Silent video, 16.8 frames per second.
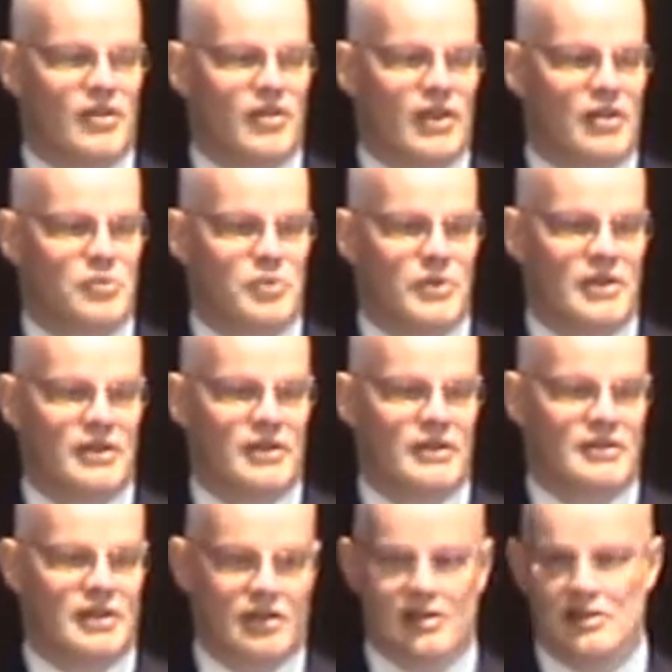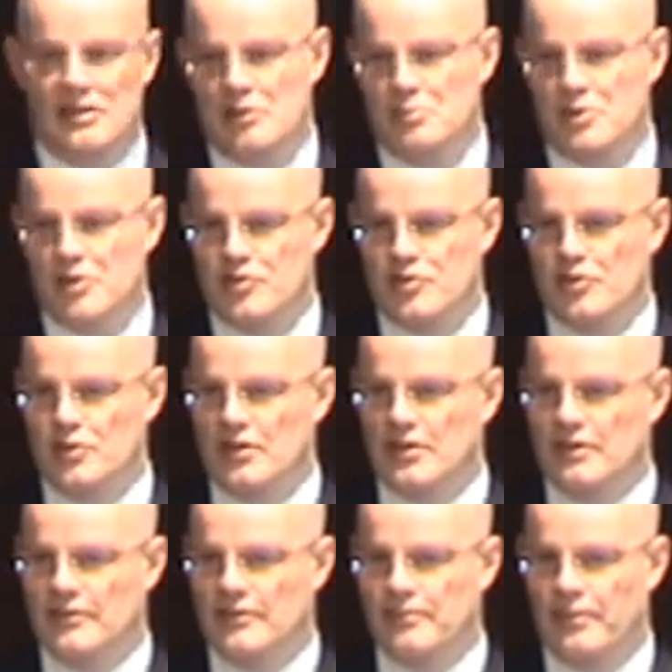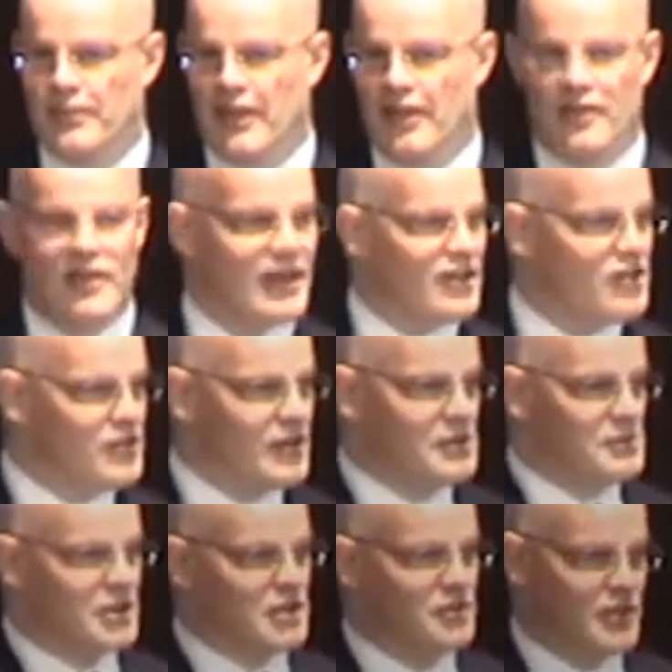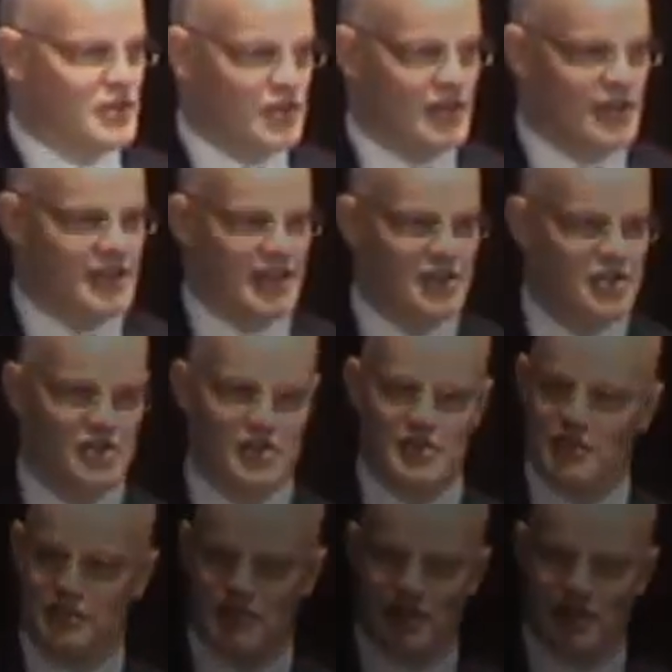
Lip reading: that we are currently pursuing. Thank you very much for your attention so